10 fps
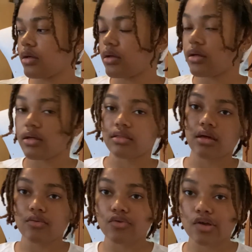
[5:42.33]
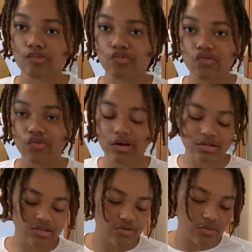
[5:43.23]
And then we can move
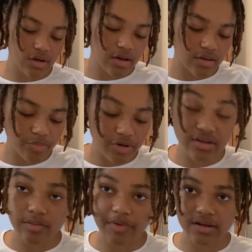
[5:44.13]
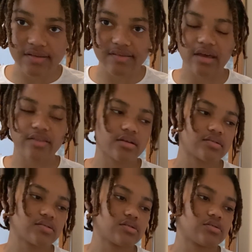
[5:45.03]
on to putting the bodice together.
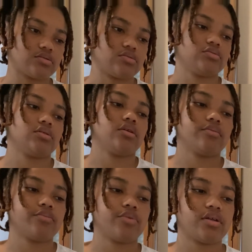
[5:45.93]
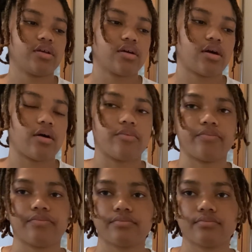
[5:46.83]
So putting
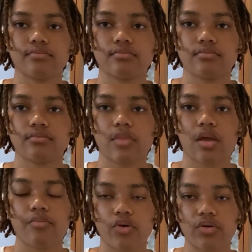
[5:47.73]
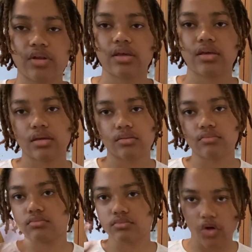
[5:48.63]
boning in,
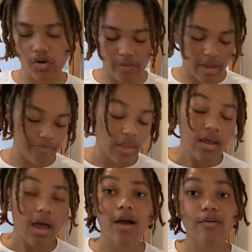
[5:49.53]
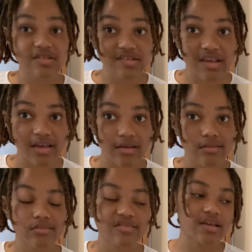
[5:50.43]
all that. I will say,
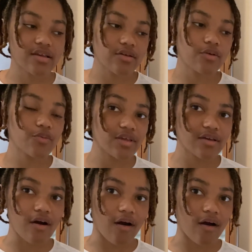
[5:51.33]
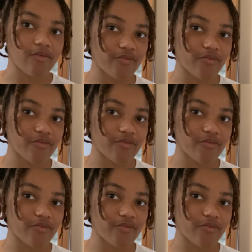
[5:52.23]
taking a week off